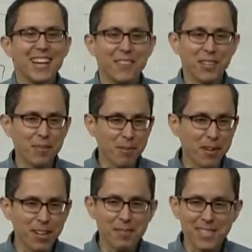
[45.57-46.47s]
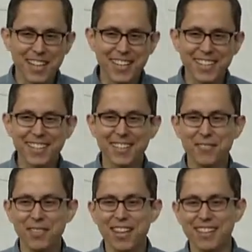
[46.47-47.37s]
if you're in the program, stay in it.
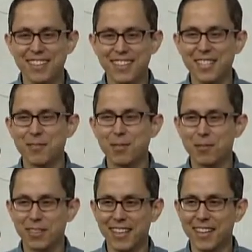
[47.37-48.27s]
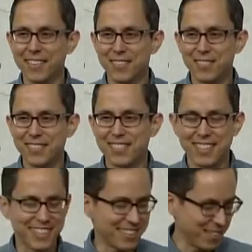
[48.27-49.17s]
If not, things will work out if you
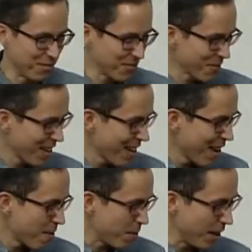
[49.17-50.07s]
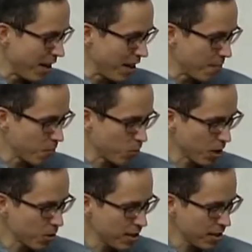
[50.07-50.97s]
decide to leave. But um,
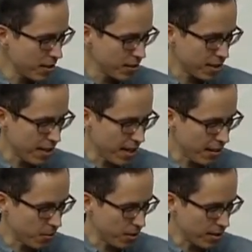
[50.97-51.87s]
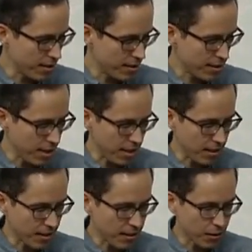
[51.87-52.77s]
what I wanted to do today was
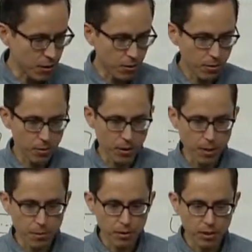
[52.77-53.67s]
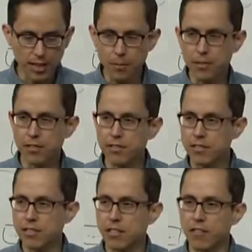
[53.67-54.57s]
uh, kind of go through a couple
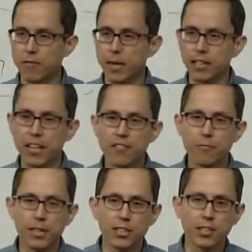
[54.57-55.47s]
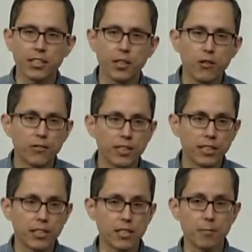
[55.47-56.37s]
chapters of my life, my journey, hopefully
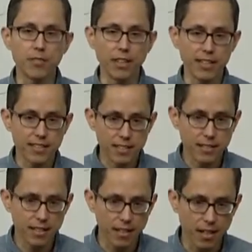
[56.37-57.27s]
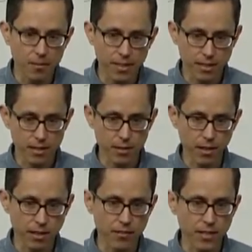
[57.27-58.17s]
share some advice um, that's
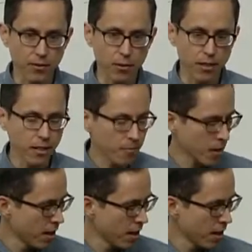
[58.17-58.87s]
constructive to everyone here.